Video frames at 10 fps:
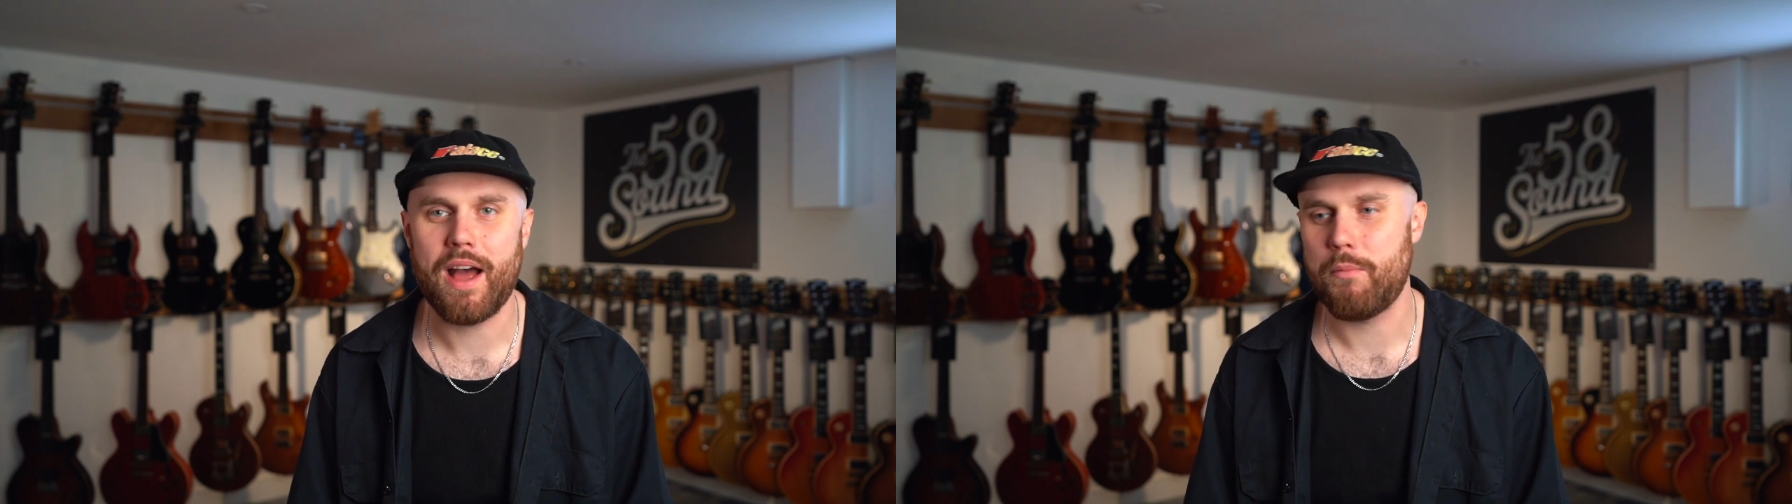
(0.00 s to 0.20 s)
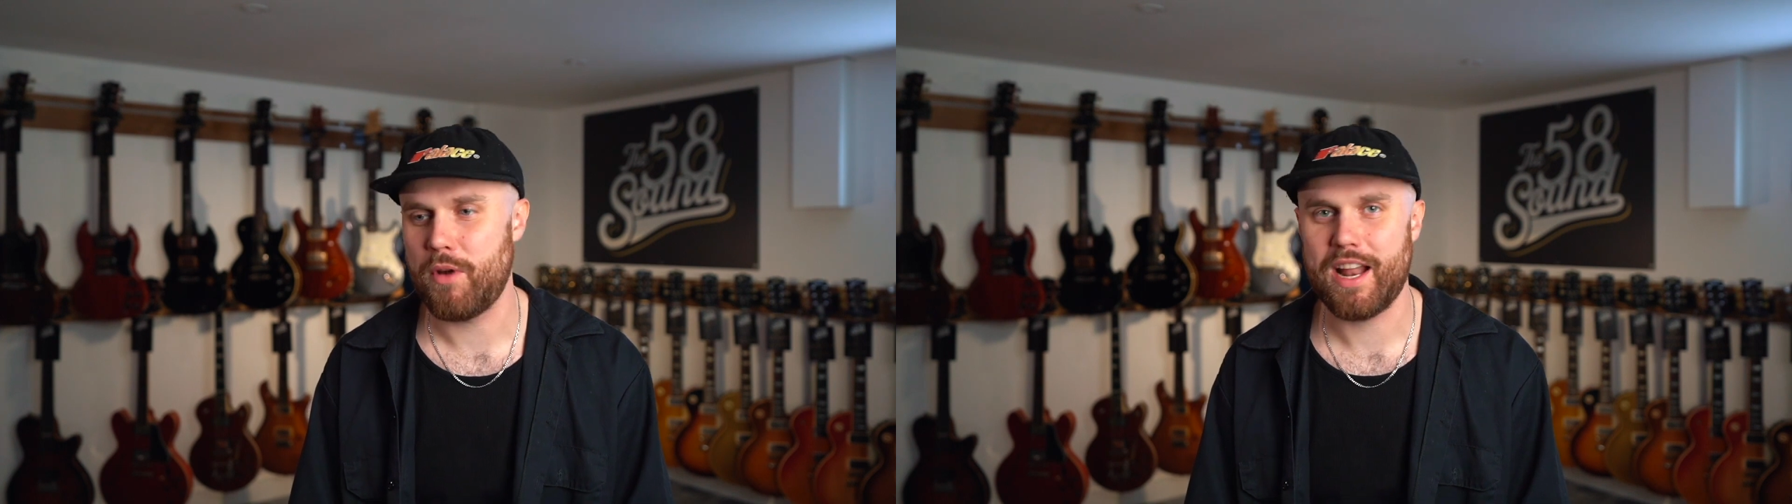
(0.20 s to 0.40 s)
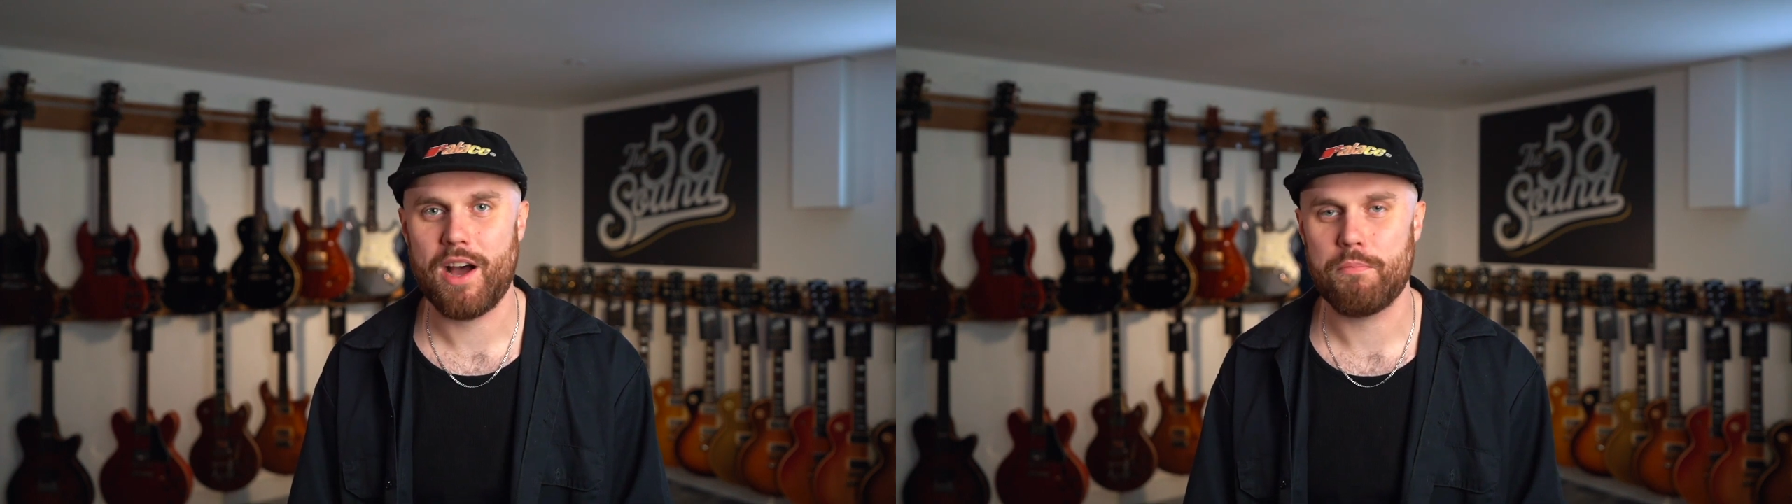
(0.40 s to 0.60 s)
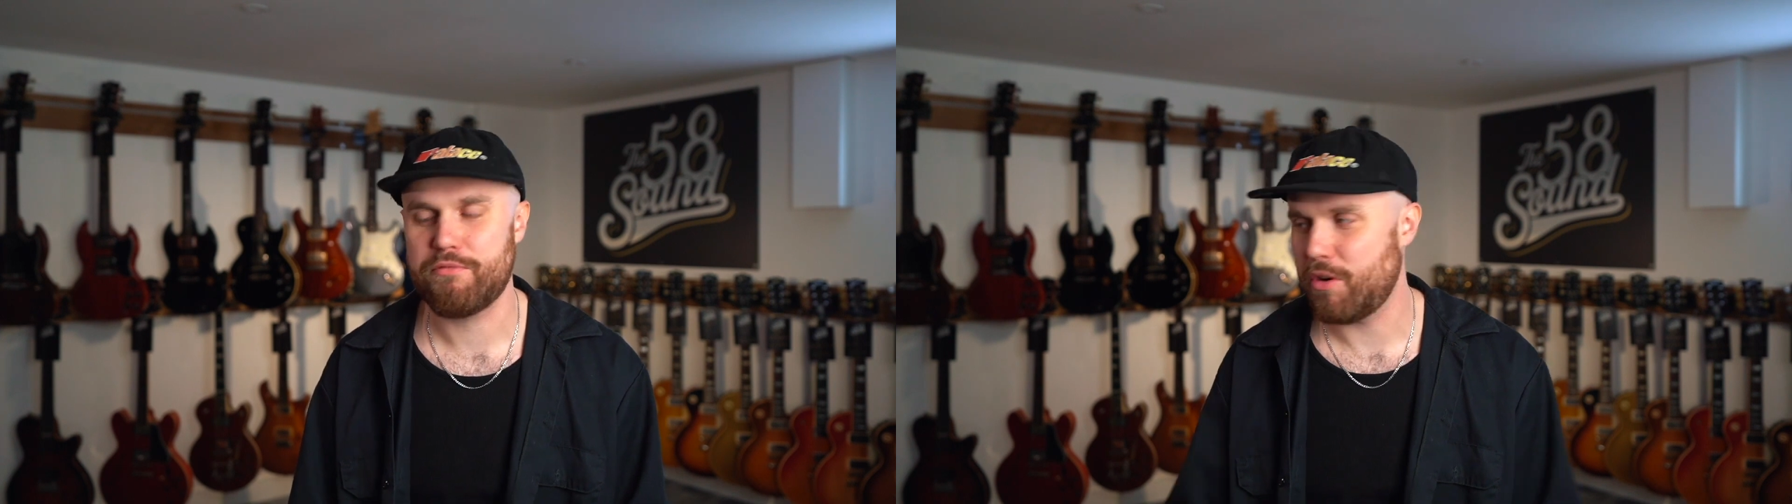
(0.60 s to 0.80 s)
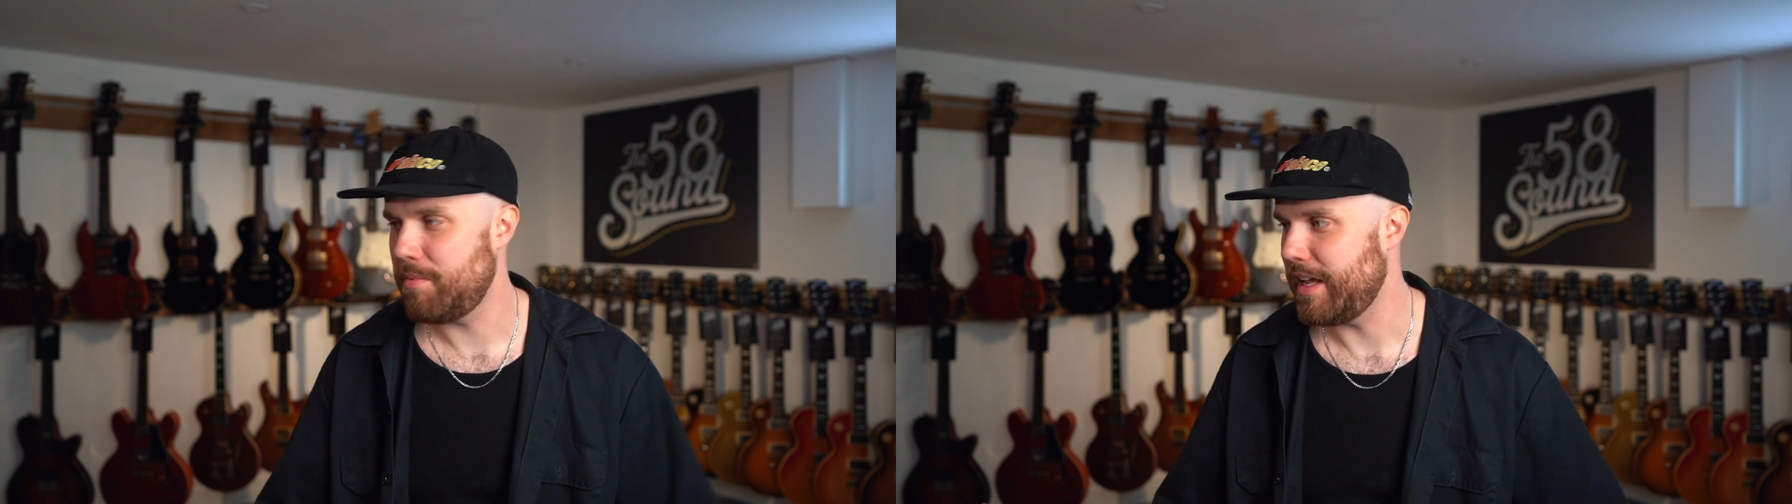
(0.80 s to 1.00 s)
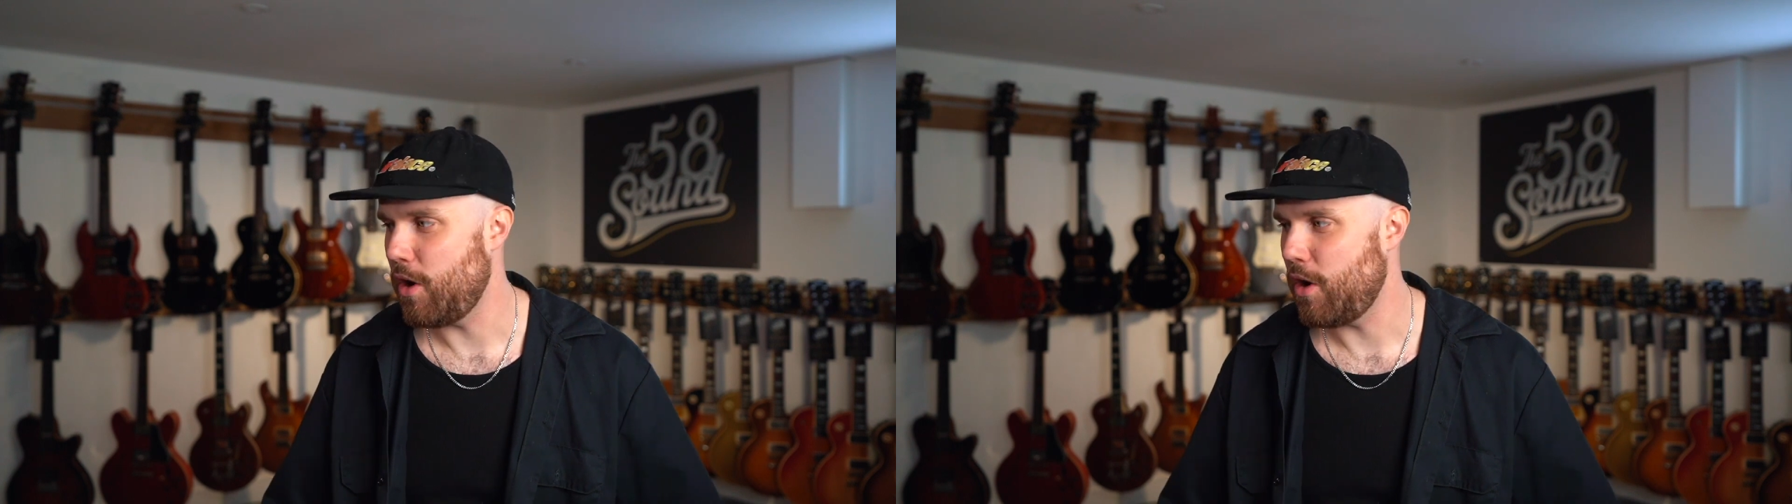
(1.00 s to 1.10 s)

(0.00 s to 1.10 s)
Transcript: and we're now properly